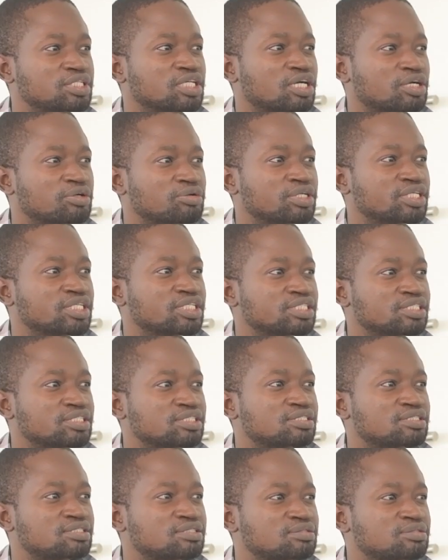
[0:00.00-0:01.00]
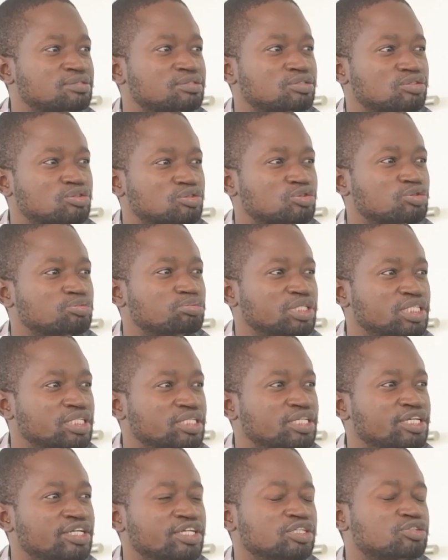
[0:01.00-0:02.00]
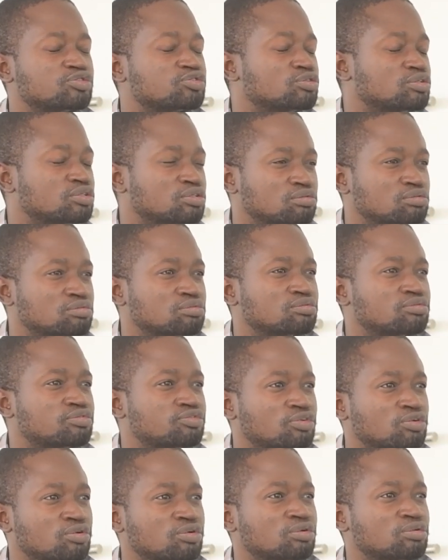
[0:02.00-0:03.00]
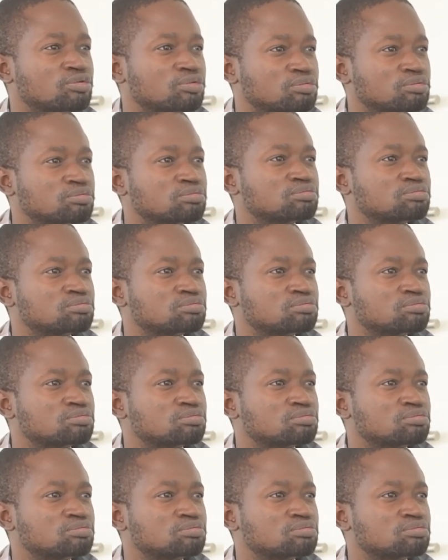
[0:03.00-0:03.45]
take away is to be grateful for